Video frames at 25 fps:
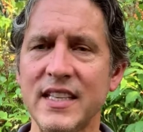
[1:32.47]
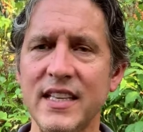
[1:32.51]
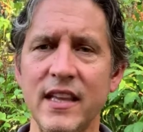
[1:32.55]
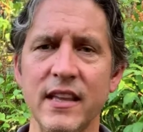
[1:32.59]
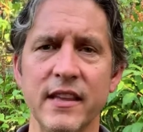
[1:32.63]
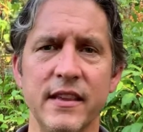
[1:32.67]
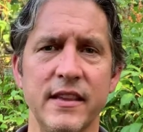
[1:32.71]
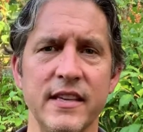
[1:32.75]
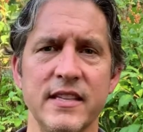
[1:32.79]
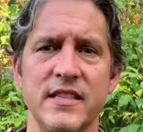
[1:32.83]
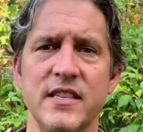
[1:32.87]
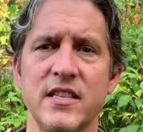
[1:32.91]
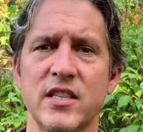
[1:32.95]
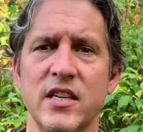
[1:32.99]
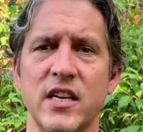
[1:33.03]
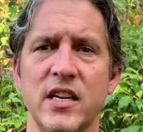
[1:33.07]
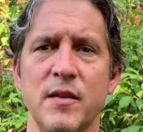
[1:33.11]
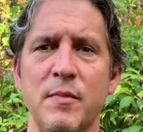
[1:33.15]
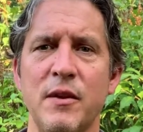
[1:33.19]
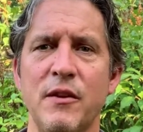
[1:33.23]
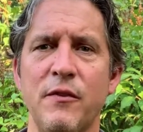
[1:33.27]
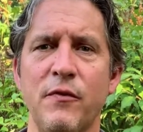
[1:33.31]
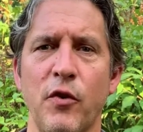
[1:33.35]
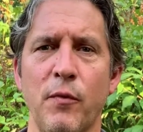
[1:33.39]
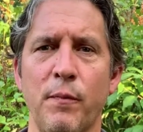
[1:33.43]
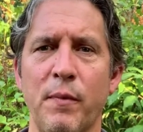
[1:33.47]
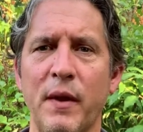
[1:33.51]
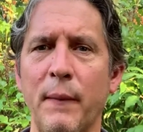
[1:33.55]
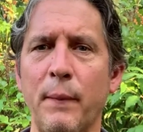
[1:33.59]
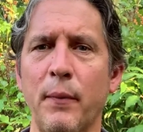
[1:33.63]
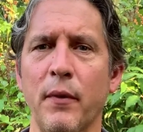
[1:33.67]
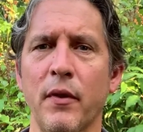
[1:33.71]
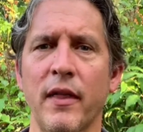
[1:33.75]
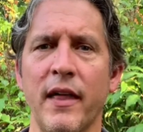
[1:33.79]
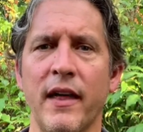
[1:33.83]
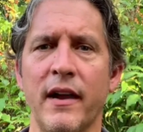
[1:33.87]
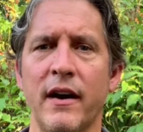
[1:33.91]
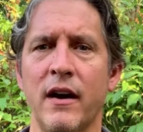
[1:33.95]
This is going to be for
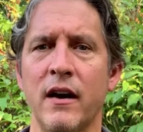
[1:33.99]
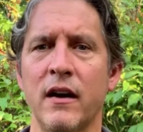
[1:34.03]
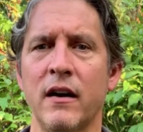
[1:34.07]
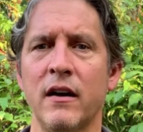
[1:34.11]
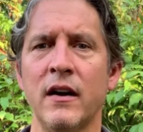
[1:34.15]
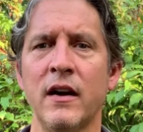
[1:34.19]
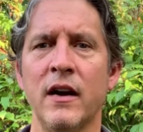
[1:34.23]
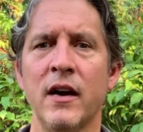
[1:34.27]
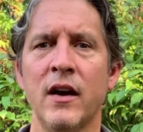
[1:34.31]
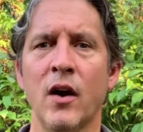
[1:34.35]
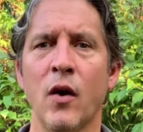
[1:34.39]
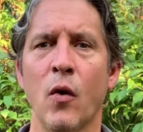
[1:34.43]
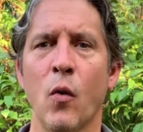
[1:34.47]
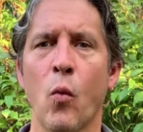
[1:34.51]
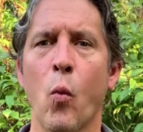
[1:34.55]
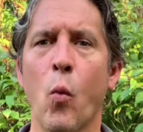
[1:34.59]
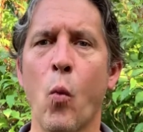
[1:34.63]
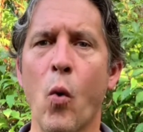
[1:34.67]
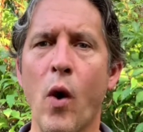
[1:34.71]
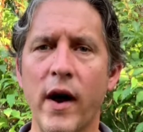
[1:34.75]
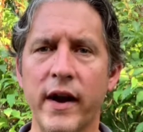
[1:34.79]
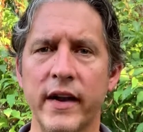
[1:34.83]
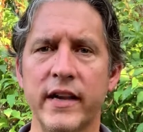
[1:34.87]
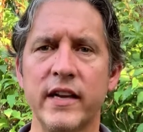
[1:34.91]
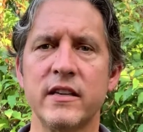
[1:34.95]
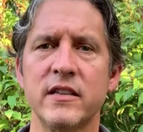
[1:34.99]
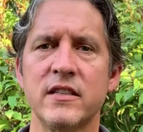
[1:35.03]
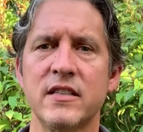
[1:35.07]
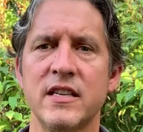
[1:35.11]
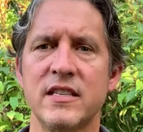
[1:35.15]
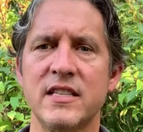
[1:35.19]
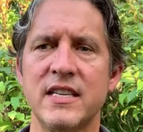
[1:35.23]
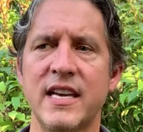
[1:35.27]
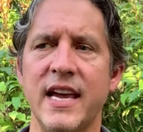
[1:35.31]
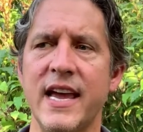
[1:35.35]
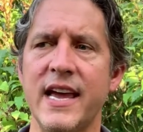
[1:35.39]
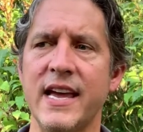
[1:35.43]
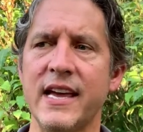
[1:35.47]
people that are wanting to
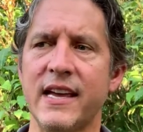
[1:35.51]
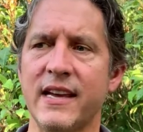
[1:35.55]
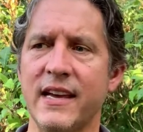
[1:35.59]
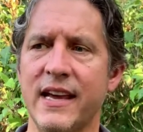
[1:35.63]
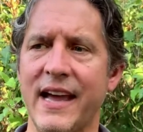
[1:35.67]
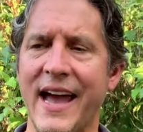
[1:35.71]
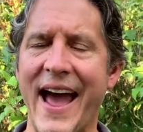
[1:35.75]
take